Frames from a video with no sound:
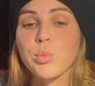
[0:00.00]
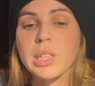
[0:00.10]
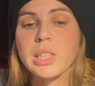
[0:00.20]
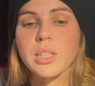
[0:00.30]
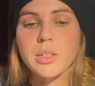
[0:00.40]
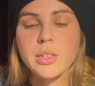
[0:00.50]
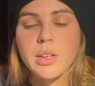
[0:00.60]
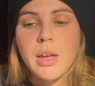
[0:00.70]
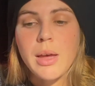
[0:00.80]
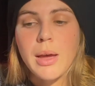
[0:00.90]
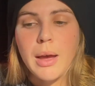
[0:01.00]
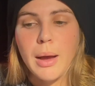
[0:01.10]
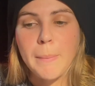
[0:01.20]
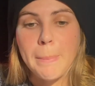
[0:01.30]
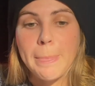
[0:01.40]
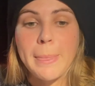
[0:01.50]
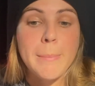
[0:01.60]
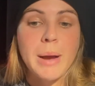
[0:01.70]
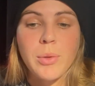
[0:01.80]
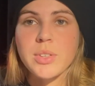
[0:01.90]
really good um,
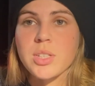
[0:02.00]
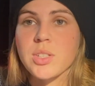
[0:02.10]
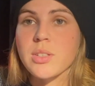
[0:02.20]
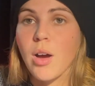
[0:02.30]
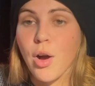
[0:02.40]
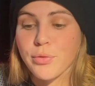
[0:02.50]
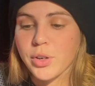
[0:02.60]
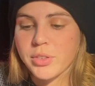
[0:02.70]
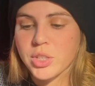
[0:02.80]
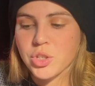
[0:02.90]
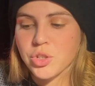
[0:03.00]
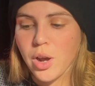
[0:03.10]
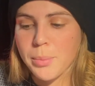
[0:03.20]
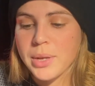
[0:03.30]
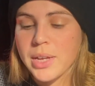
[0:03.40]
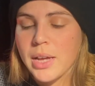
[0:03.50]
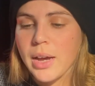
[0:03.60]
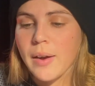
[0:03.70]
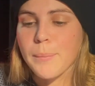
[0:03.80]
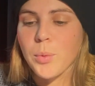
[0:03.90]
about this offer, this job.
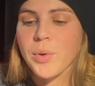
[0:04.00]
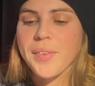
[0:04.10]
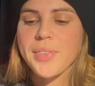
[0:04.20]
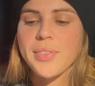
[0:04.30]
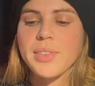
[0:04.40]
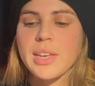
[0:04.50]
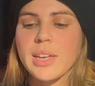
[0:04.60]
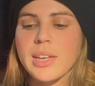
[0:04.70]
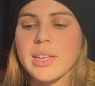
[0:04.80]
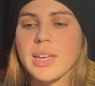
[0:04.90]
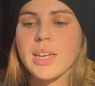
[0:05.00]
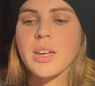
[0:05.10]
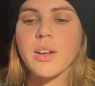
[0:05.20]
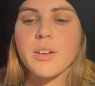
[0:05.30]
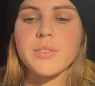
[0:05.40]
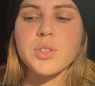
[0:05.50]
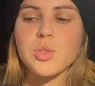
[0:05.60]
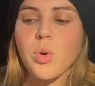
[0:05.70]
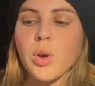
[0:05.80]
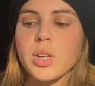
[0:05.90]
Um, with the King of
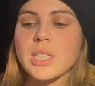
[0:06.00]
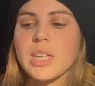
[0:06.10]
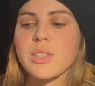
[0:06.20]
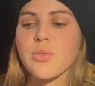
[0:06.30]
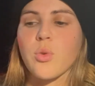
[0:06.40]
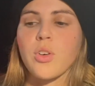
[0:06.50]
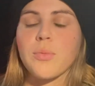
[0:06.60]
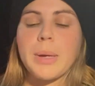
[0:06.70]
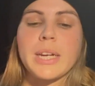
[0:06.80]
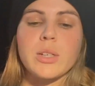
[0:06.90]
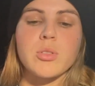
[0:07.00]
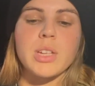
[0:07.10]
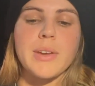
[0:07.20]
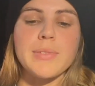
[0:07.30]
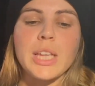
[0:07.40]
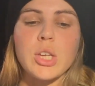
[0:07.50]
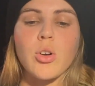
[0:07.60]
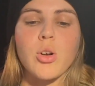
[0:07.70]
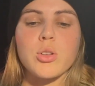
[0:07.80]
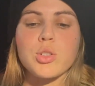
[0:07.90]
Swords and the Four of Pentacles, I feel like
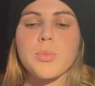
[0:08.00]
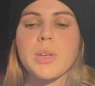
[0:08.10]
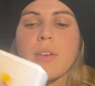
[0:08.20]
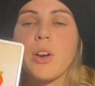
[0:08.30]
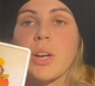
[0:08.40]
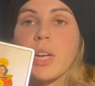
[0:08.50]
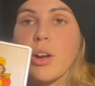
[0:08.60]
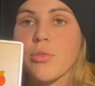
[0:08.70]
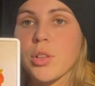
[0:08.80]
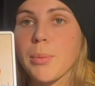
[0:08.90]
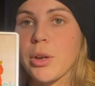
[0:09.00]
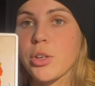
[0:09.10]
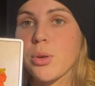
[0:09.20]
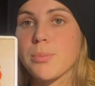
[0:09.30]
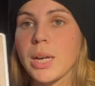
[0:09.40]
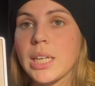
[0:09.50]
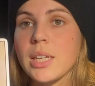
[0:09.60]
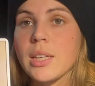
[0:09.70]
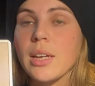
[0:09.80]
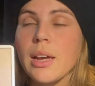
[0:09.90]
you're also being very careful about your
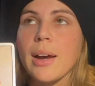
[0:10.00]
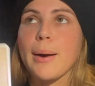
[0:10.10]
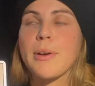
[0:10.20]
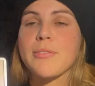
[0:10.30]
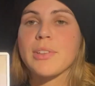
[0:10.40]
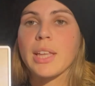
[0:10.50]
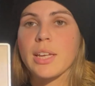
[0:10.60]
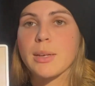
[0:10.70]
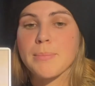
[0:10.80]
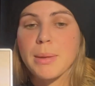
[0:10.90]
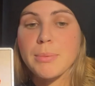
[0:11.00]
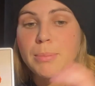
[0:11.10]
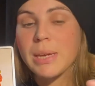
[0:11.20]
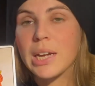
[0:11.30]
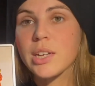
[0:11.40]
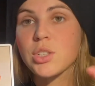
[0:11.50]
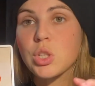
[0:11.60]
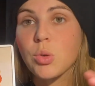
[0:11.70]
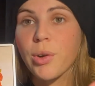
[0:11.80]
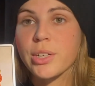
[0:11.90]
money. Um, I feel like maybe because
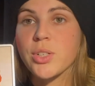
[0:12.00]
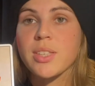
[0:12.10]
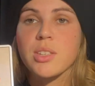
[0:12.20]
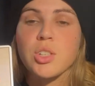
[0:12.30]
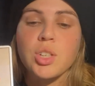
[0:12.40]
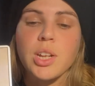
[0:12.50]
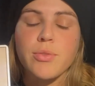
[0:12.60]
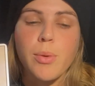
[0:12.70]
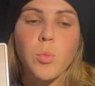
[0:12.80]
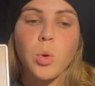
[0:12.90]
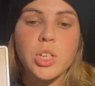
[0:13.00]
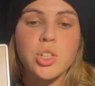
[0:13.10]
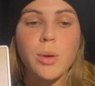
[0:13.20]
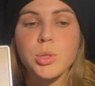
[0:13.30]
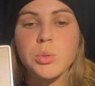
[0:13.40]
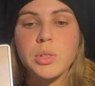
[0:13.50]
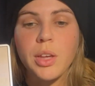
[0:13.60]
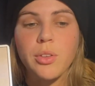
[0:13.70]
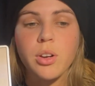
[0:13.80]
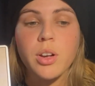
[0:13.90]
you are transitioning from one job to
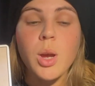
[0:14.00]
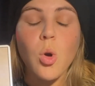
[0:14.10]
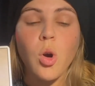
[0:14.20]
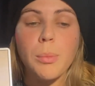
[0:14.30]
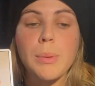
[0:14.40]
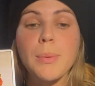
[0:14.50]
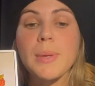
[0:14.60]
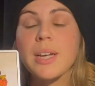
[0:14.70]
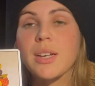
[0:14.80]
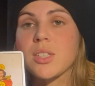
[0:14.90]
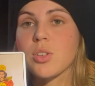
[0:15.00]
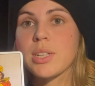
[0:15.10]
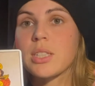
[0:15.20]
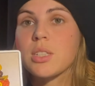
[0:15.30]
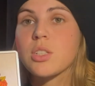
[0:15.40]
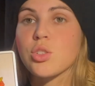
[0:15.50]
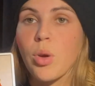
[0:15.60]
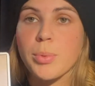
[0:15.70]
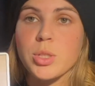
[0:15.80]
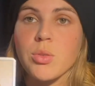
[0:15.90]
another, or maybe because there is this new
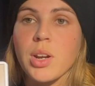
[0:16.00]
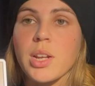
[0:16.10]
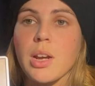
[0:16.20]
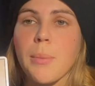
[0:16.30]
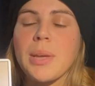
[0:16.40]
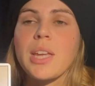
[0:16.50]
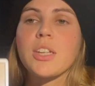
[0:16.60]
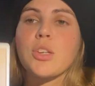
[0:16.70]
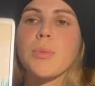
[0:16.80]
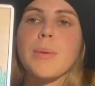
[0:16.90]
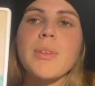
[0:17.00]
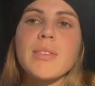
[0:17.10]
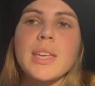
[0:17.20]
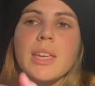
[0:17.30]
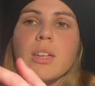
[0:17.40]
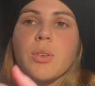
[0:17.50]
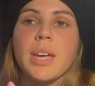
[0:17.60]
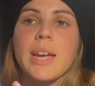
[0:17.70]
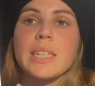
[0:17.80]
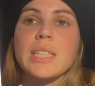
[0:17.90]
opportunity coming in, you may be thinking,
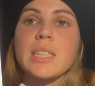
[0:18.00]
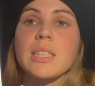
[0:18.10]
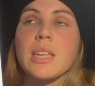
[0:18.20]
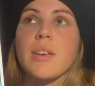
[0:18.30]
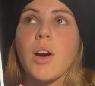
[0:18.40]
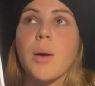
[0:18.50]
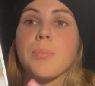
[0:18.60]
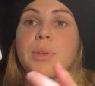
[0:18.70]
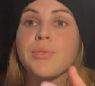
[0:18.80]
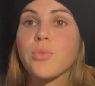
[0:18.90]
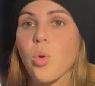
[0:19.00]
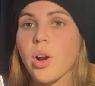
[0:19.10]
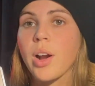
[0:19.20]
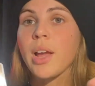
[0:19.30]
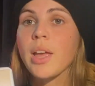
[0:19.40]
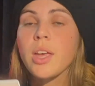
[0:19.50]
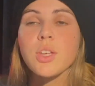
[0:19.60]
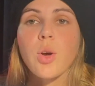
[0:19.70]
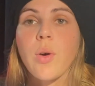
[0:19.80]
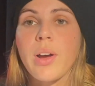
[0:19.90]
okay, I need to save up before,
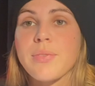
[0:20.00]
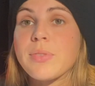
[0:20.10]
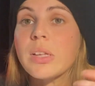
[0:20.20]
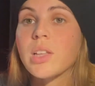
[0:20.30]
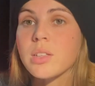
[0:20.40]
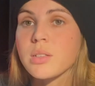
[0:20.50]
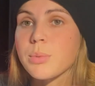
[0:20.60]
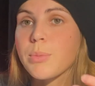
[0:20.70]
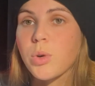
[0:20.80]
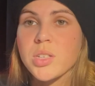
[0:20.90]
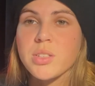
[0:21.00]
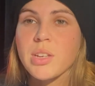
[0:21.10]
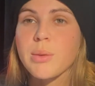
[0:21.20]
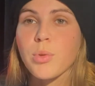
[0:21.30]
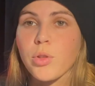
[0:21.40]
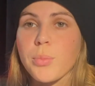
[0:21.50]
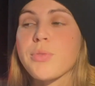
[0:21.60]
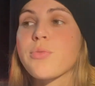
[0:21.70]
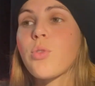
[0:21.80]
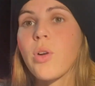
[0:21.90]
you know, I feel a little bit more stable or
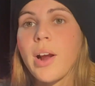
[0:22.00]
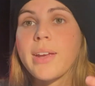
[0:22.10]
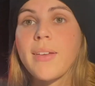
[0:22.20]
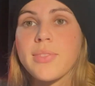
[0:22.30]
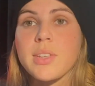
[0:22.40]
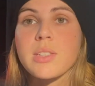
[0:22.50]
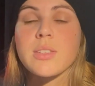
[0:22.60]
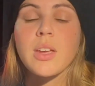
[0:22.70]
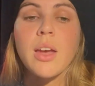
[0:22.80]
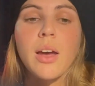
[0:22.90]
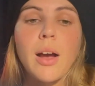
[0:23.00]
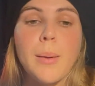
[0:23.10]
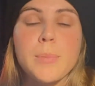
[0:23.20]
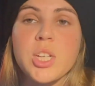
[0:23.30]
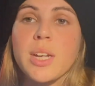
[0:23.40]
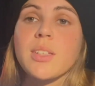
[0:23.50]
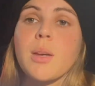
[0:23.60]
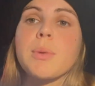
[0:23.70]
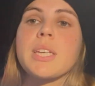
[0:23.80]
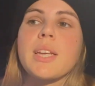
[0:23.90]
before I get these um, checks
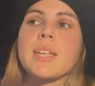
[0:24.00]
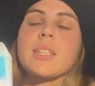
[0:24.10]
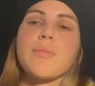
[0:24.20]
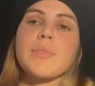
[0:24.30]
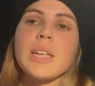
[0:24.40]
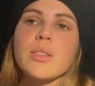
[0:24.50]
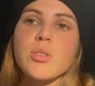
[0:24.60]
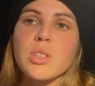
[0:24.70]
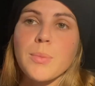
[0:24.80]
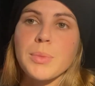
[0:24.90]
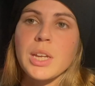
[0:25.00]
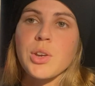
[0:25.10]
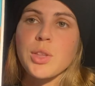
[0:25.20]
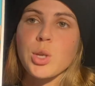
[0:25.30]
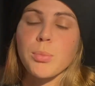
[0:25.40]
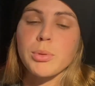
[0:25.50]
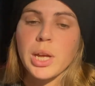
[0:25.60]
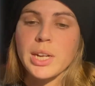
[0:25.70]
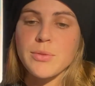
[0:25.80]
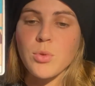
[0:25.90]
coming in. Because I feel like there's something here that you're
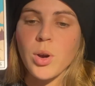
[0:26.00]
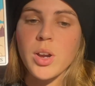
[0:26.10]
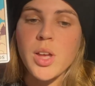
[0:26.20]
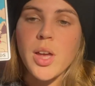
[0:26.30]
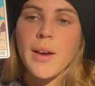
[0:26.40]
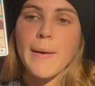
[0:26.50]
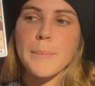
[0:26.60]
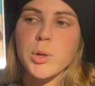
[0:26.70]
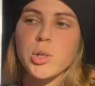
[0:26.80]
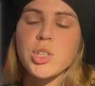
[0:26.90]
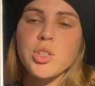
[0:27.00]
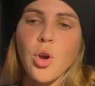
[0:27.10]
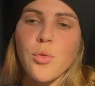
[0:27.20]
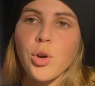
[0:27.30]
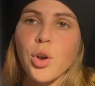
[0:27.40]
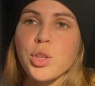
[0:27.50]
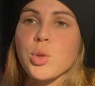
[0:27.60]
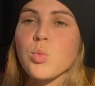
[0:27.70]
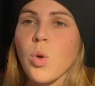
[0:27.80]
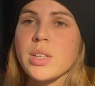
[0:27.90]
planning for, um, or just overall,
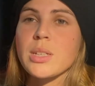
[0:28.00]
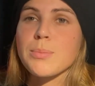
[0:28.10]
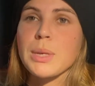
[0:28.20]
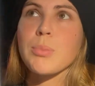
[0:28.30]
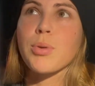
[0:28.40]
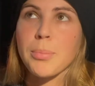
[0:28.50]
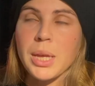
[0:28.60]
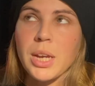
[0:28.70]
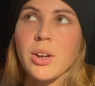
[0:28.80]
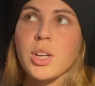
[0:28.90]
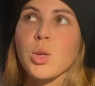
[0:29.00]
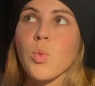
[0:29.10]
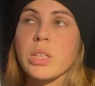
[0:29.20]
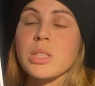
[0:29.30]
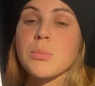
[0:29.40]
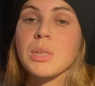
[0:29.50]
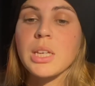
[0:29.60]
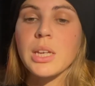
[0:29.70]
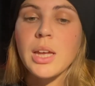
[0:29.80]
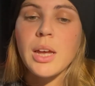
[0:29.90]
you want to be prepared. You want to
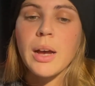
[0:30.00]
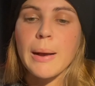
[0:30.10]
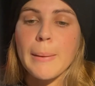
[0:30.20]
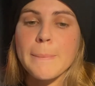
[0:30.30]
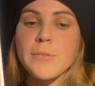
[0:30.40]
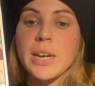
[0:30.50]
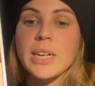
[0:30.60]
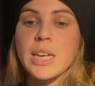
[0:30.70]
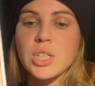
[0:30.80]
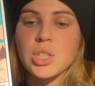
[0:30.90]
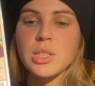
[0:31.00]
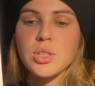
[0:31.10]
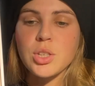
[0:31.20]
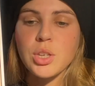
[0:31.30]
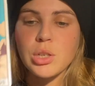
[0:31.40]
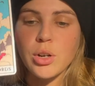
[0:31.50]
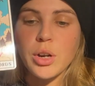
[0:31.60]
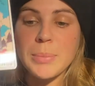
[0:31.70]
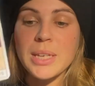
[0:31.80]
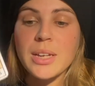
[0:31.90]
be um, financially
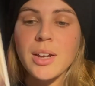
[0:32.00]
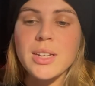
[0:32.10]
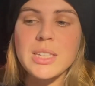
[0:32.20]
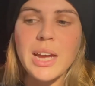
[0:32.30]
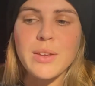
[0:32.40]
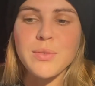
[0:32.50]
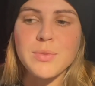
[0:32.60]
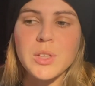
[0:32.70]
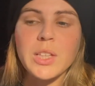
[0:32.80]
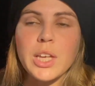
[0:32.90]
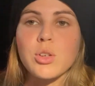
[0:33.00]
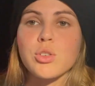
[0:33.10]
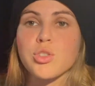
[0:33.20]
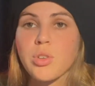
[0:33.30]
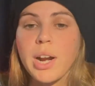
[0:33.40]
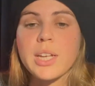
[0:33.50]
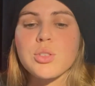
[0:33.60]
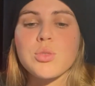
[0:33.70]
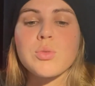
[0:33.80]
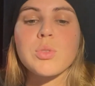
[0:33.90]
secure because I feel like you're trying
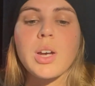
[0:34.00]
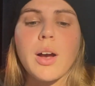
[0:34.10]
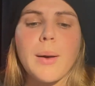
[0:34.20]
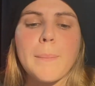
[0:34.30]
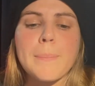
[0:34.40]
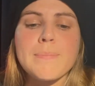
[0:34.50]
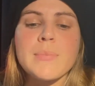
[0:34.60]
to, um,